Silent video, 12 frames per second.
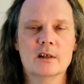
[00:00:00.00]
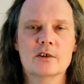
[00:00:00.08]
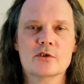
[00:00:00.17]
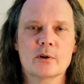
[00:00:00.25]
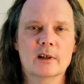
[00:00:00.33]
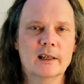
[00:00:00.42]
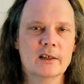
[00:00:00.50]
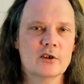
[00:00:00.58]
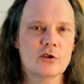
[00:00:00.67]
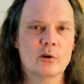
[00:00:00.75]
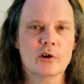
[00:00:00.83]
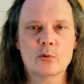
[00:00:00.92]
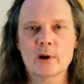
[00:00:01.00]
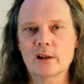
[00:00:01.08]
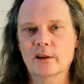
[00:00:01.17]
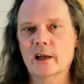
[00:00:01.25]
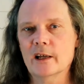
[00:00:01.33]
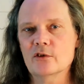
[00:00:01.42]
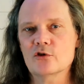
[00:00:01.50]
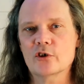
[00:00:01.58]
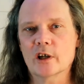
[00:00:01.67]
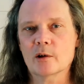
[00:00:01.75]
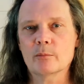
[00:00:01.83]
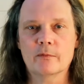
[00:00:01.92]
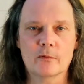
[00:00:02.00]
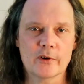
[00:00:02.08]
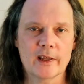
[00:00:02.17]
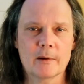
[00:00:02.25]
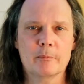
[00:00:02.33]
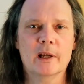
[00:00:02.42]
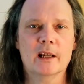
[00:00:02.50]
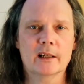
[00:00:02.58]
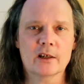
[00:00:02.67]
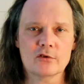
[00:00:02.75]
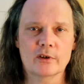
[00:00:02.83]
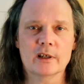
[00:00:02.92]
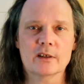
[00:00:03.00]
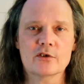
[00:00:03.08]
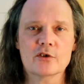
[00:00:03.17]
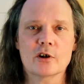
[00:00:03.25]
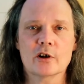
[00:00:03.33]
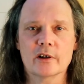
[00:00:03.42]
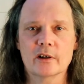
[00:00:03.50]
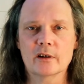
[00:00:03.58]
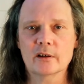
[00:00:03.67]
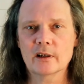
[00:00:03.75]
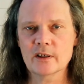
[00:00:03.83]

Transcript: So I like to do a quick line check before that band actually gets started,